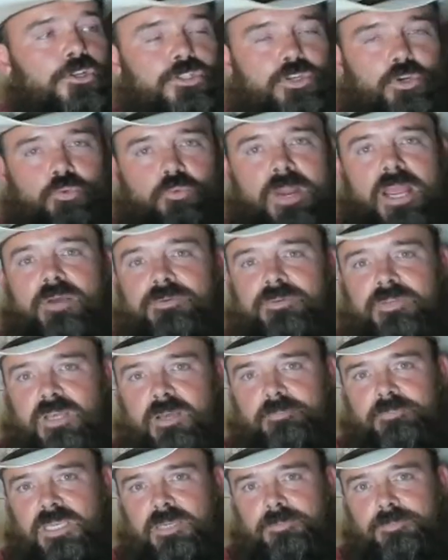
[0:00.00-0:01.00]
to round
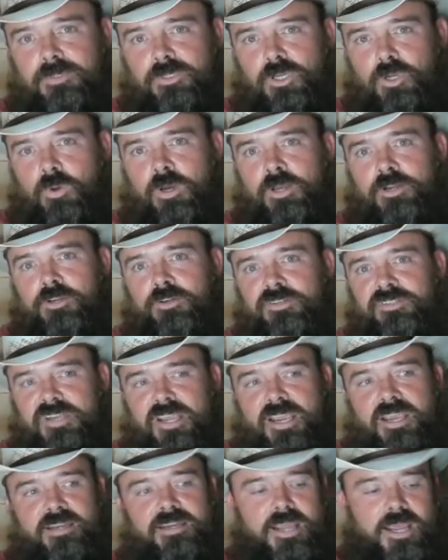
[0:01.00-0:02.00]
up people who
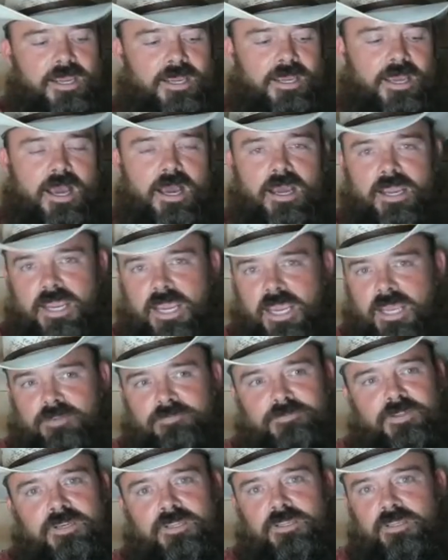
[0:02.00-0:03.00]
understand AI
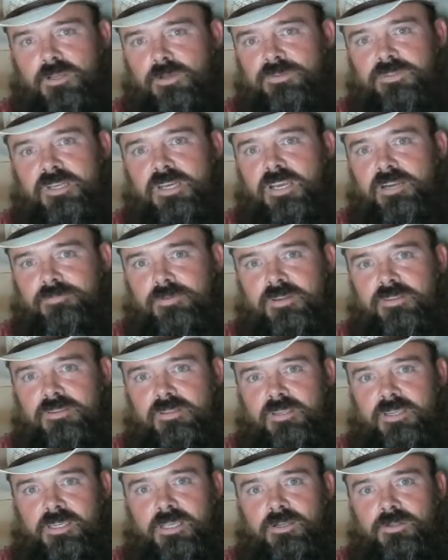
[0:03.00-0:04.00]
and videos and
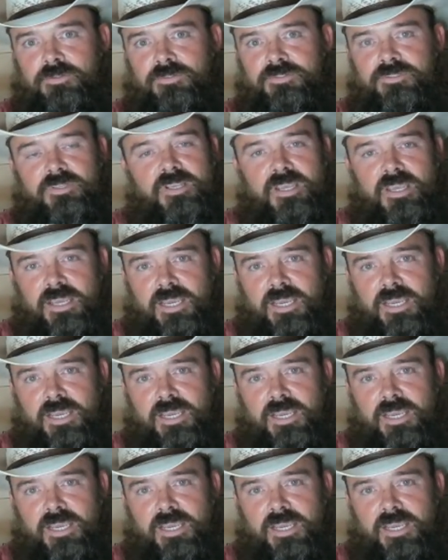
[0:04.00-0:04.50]
everything else